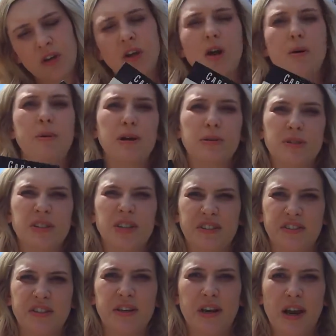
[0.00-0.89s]
about
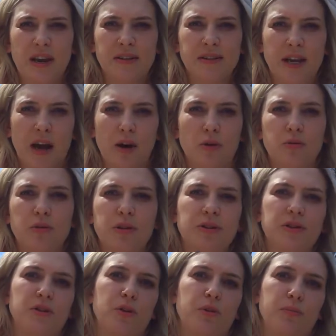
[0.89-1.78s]
60 days out.
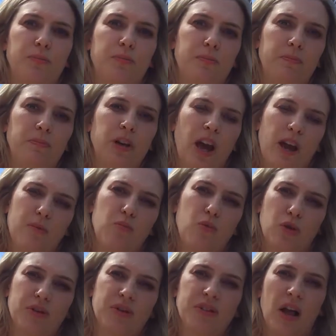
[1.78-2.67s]
These are kind of
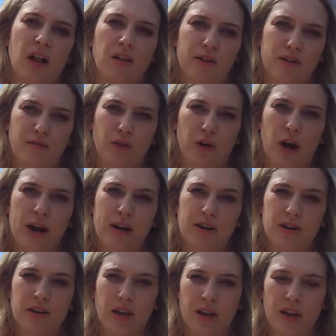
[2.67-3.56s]
more solid
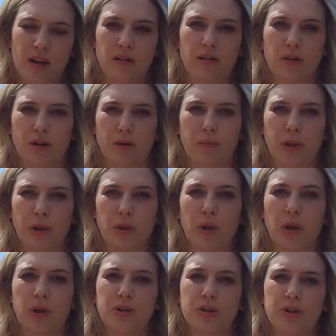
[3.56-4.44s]
variety. They get a little bit
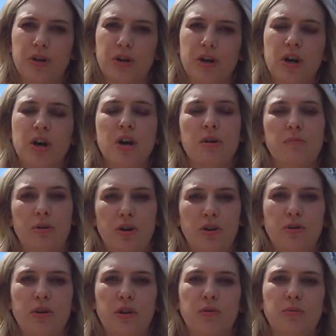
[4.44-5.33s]
larger, but
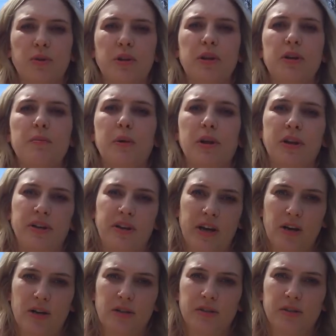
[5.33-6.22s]
you can really plant
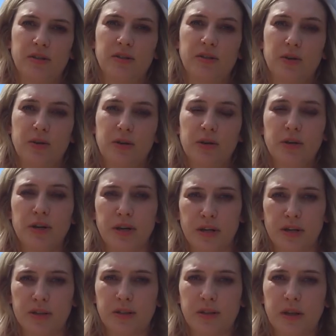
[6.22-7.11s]
carrots to suit your
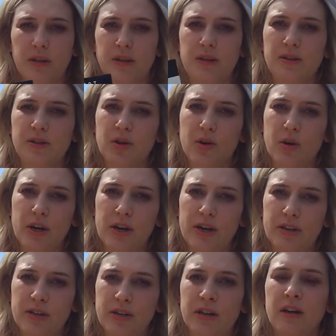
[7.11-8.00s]
needs. And these are
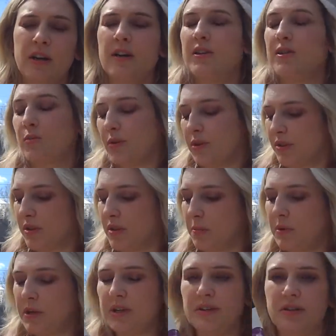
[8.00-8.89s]
great, as well as the
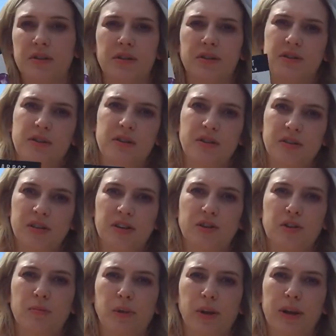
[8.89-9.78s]
beets, to
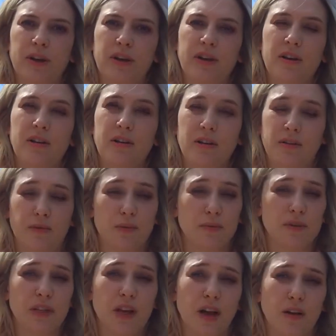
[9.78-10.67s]
succession plant in and of
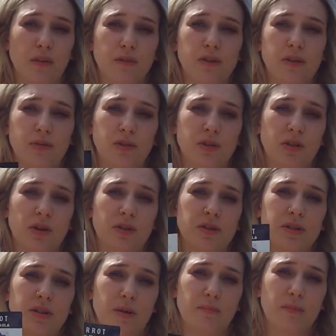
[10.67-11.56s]
themselves. So start
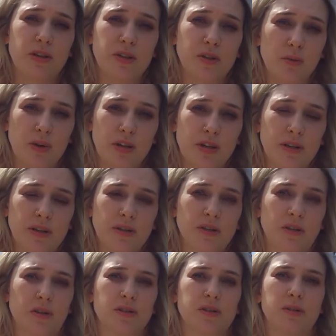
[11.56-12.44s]
some this week,
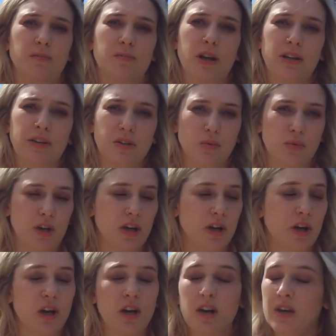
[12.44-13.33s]
start some next week.
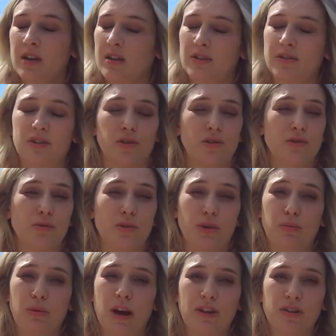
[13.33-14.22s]
This goes with
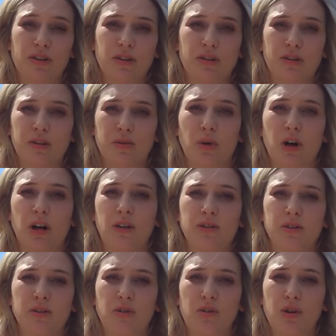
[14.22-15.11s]
the radishes as well,
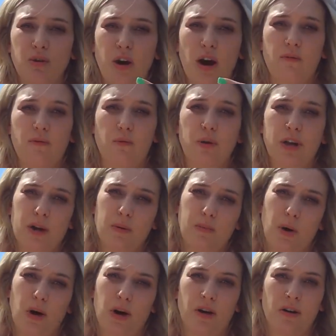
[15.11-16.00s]
so that you have a week
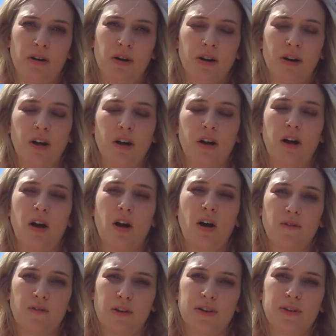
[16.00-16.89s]
apart
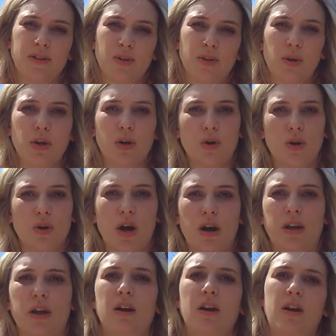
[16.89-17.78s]
harvest so that you're
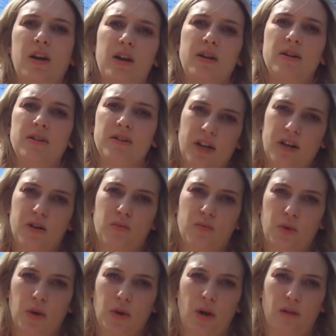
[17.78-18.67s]
not getting inundated
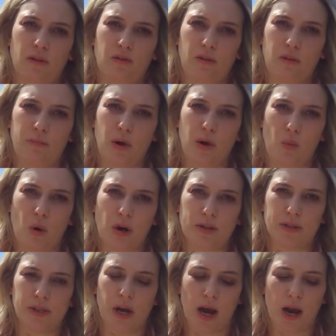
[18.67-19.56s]
with all of them at
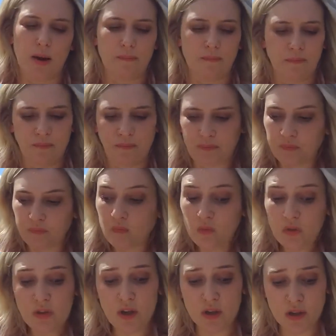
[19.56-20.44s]
one time.
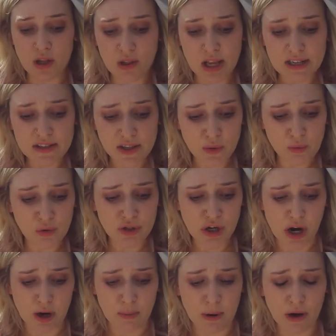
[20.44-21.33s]
And the last thing we'll
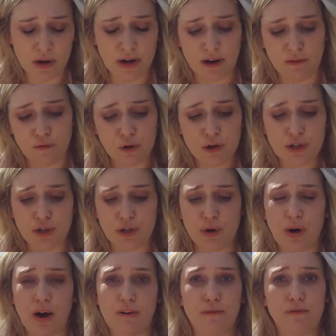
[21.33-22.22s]
talk about, and I unfortunately
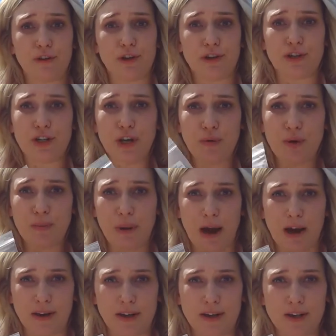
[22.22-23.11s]
don't have a very showy
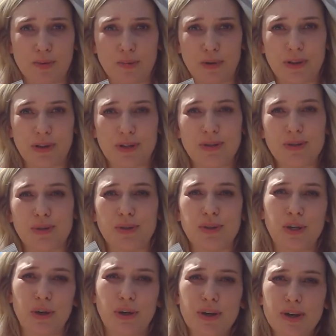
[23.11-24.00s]
package, but these are
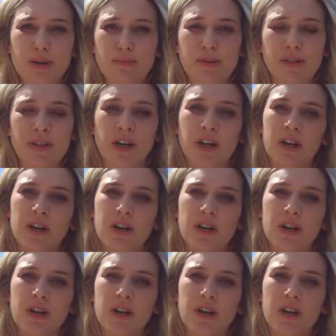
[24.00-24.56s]
turnips.